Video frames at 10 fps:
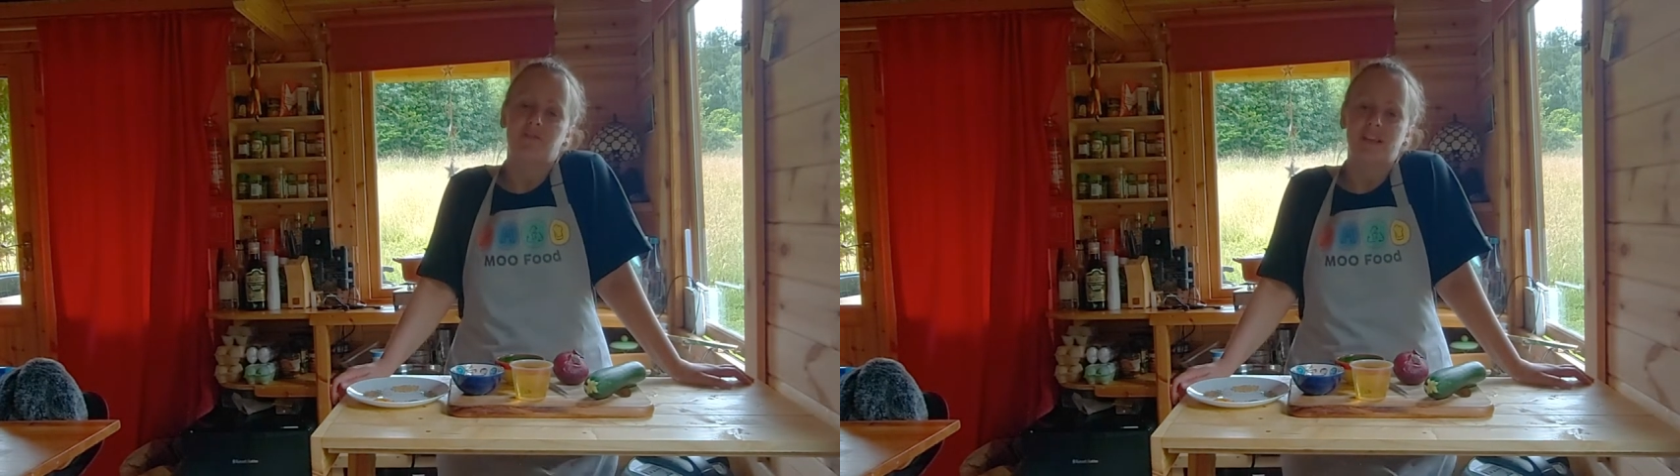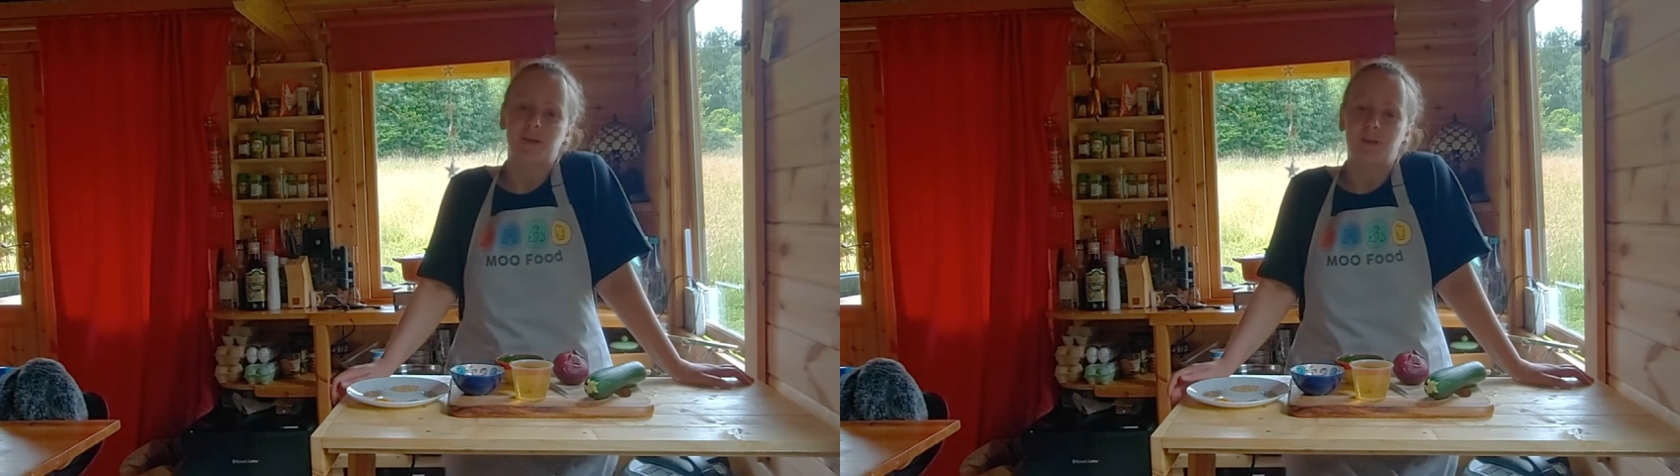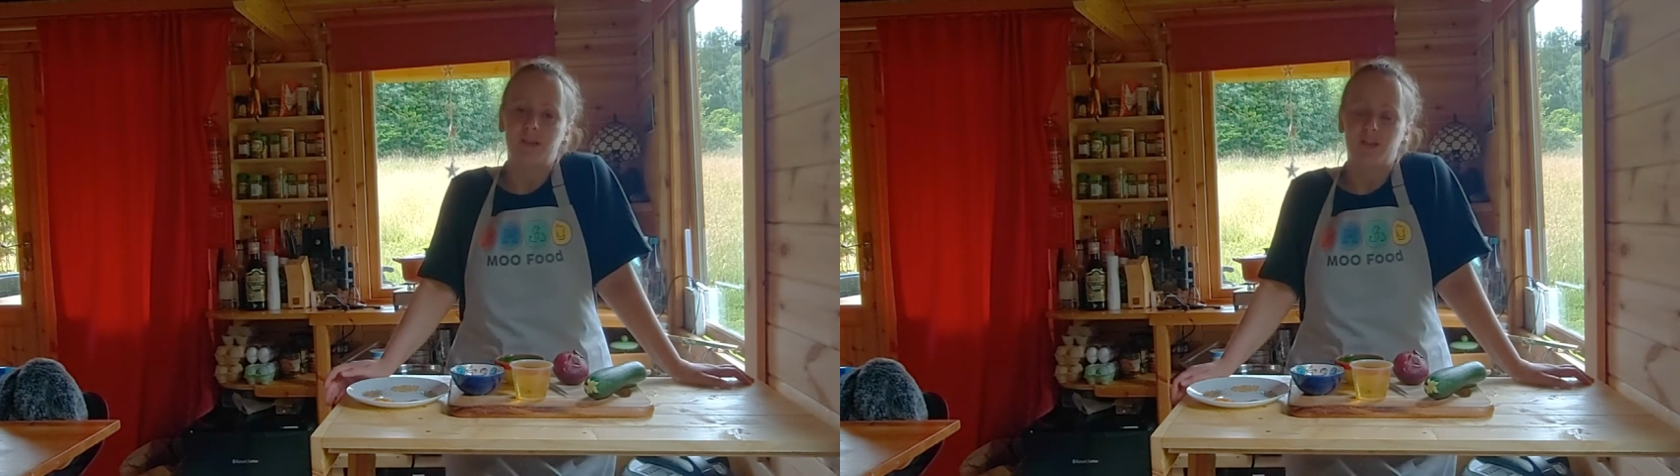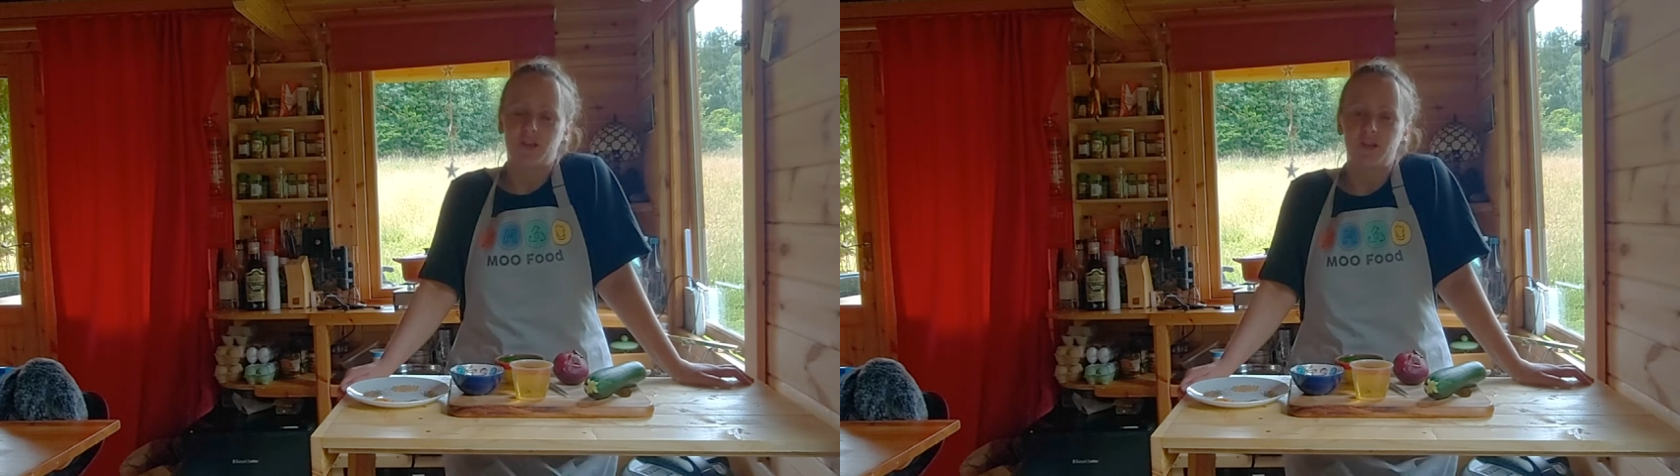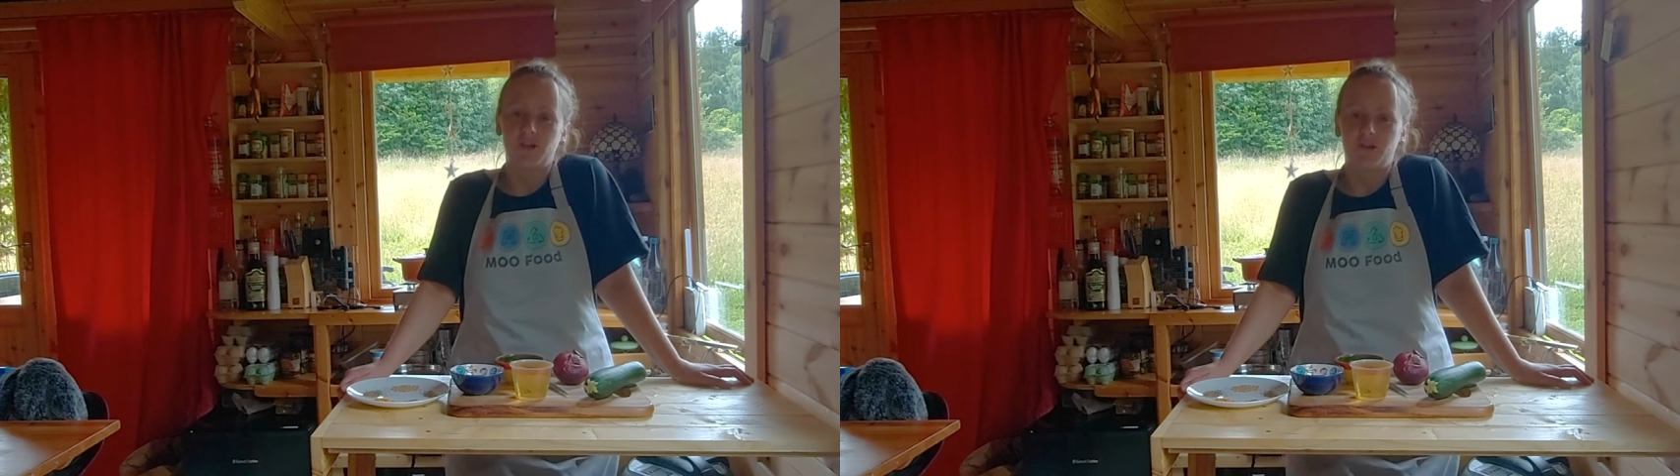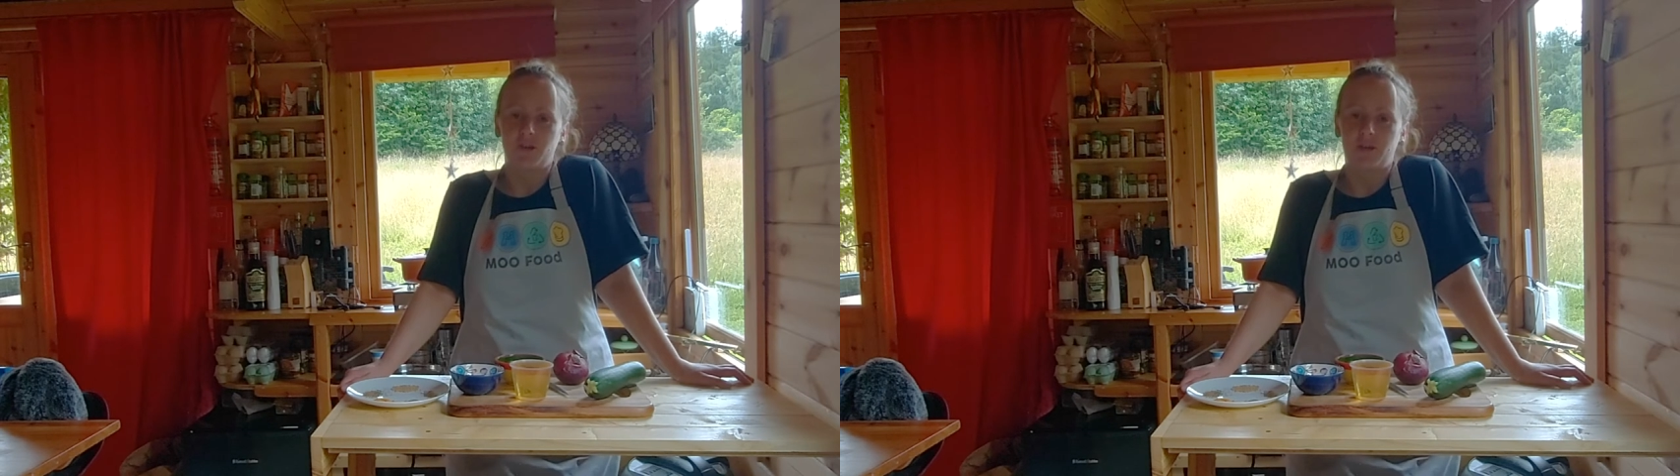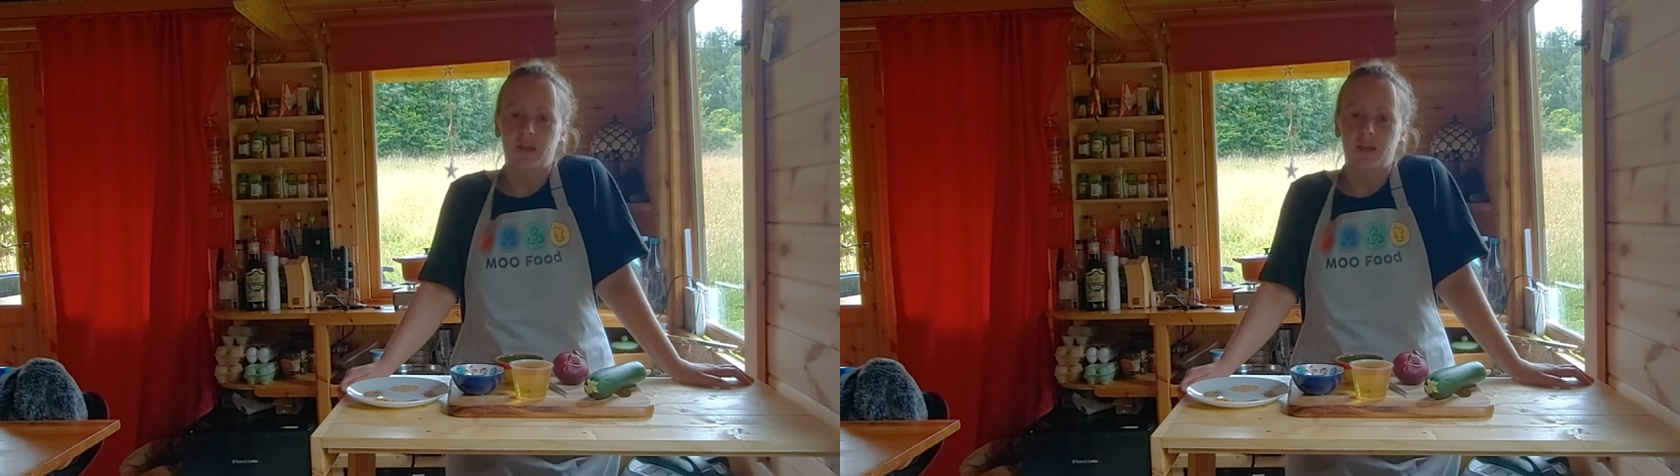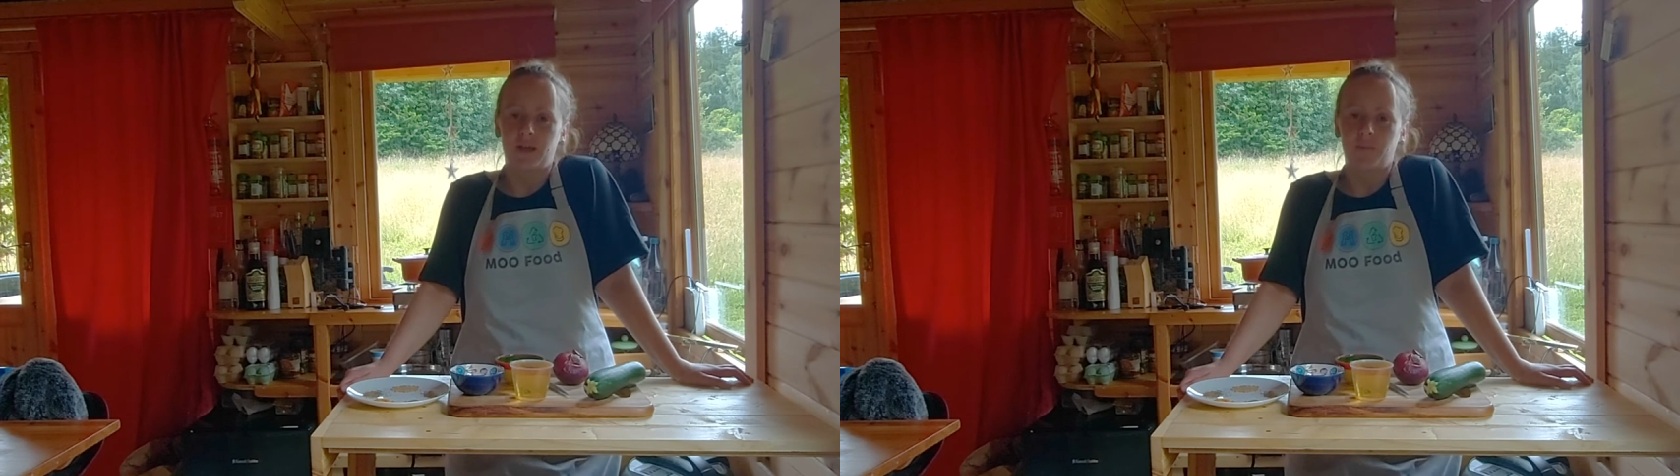recipes you can do